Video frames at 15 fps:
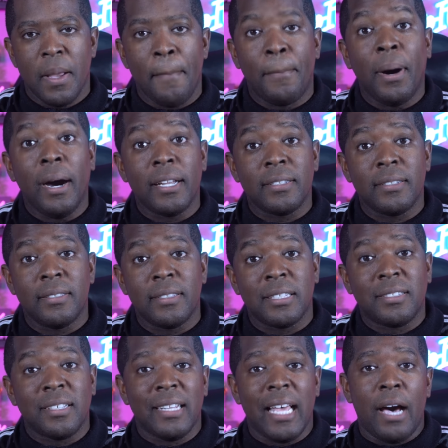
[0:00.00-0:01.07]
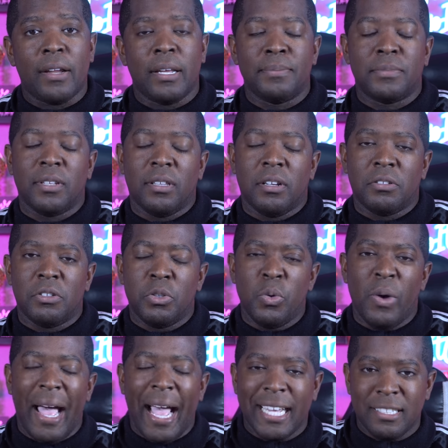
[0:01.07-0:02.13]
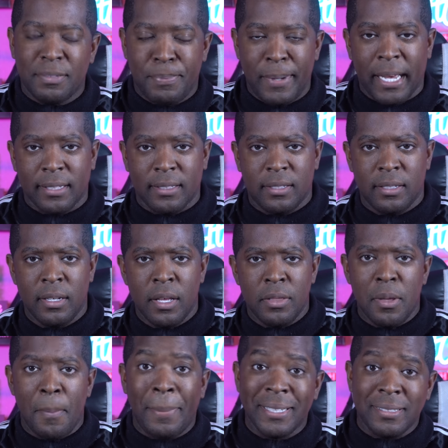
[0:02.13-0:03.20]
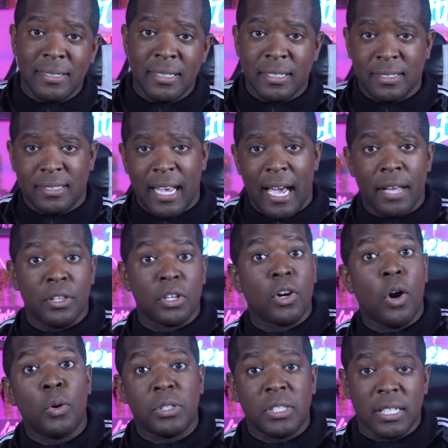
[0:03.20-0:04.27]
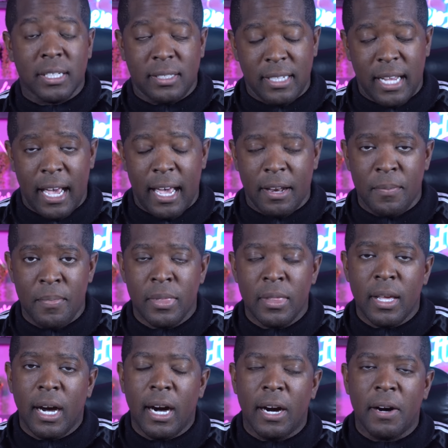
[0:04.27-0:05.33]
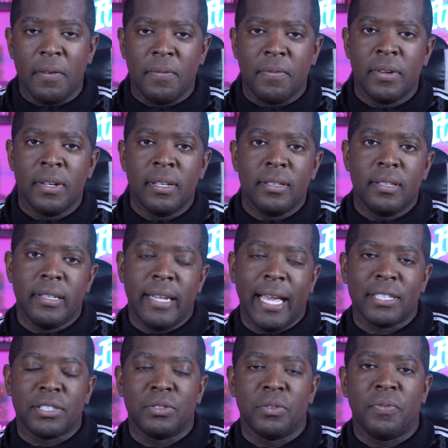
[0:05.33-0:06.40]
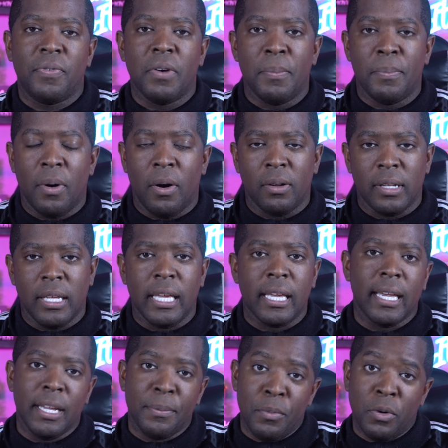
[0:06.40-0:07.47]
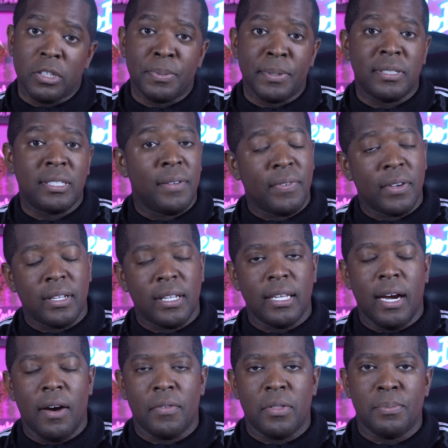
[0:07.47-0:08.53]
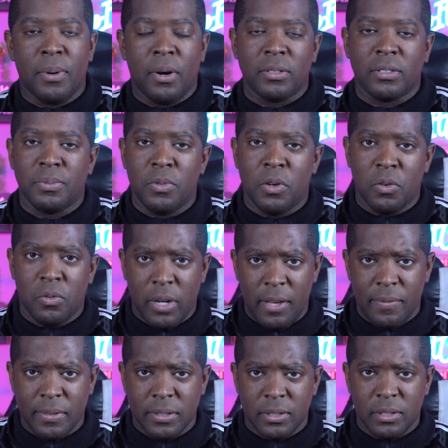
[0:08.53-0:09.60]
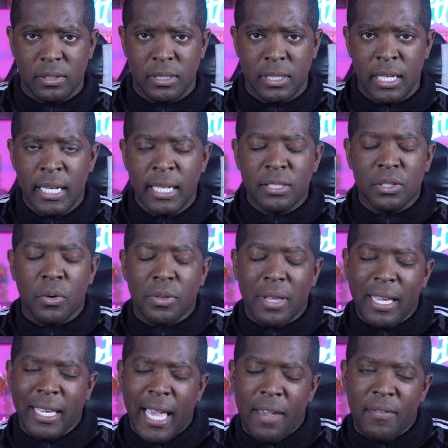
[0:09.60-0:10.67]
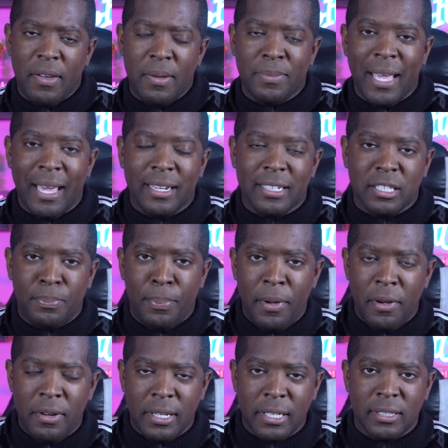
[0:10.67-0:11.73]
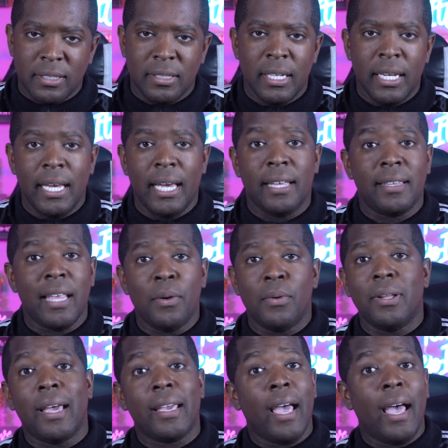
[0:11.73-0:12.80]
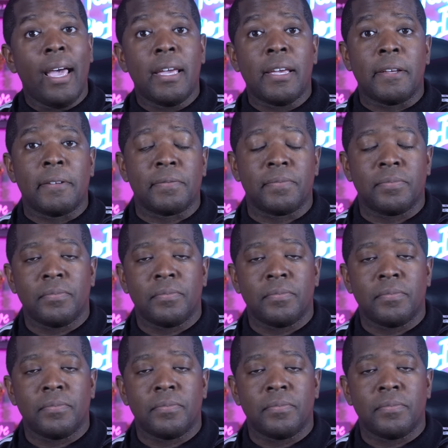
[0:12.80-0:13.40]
But this allowed him to learn a new aspect the business side, the coaching side of the National Football League, and more specifically of the Baltimore Ravens. So they gave him that experience, and they were like, hey,